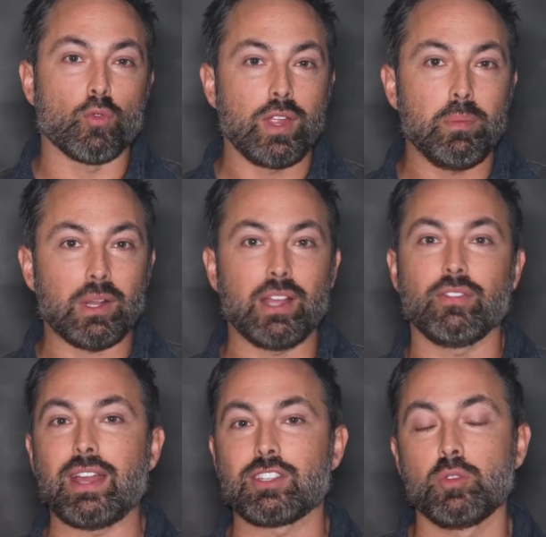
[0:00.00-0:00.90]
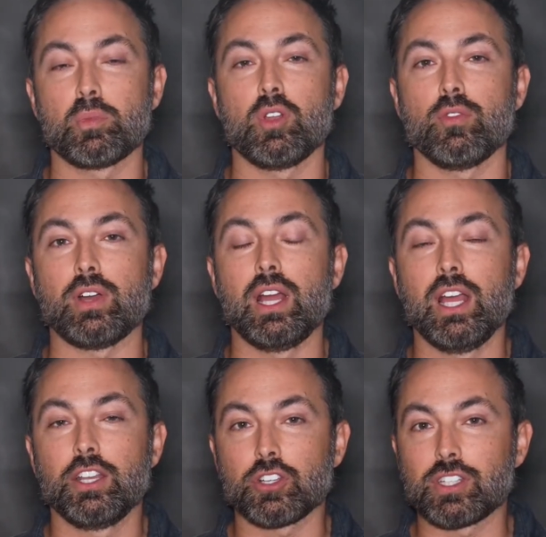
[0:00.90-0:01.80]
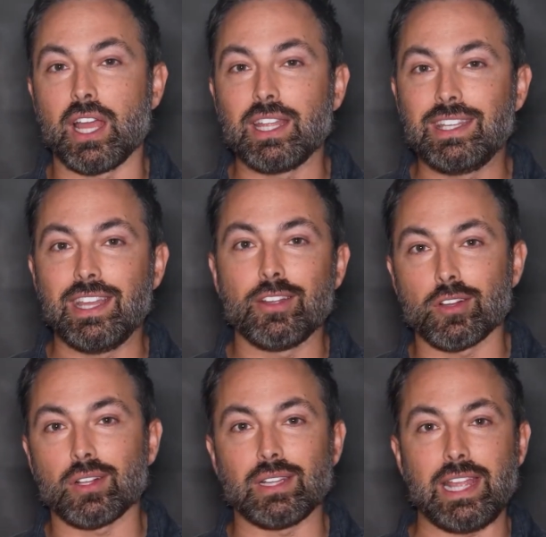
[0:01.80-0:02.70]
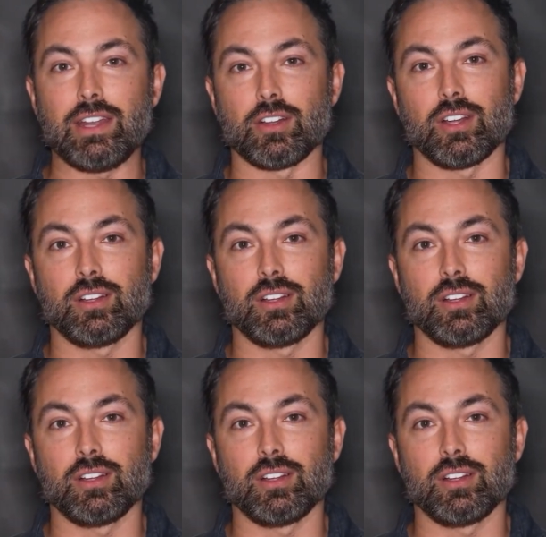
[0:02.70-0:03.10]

replay of that supernova just a year later.